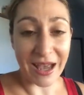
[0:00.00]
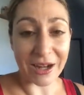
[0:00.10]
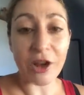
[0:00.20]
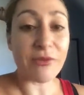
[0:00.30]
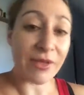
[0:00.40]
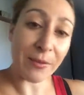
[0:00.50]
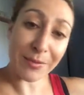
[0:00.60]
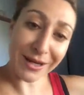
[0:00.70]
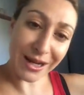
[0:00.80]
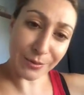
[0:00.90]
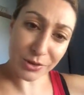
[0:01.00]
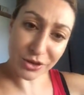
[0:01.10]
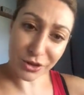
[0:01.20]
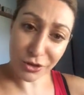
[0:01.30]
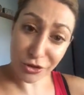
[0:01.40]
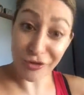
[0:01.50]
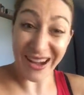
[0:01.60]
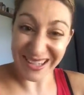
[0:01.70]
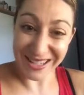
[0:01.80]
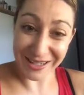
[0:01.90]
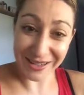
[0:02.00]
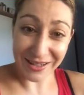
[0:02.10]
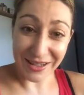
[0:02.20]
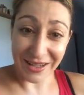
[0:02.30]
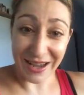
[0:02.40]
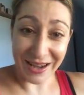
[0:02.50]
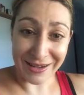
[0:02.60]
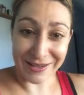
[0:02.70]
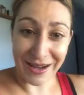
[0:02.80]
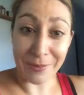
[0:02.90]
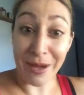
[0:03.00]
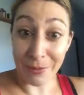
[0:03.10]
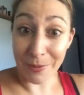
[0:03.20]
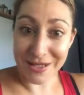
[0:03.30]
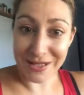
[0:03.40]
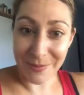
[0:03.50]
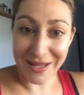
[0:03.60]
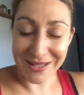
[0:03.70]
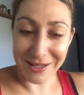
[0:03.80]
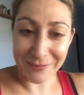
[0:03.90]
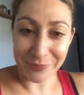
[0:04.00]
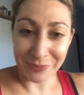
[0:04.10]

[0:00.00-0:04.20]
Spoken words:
and I've then been able to correct it and make my business better.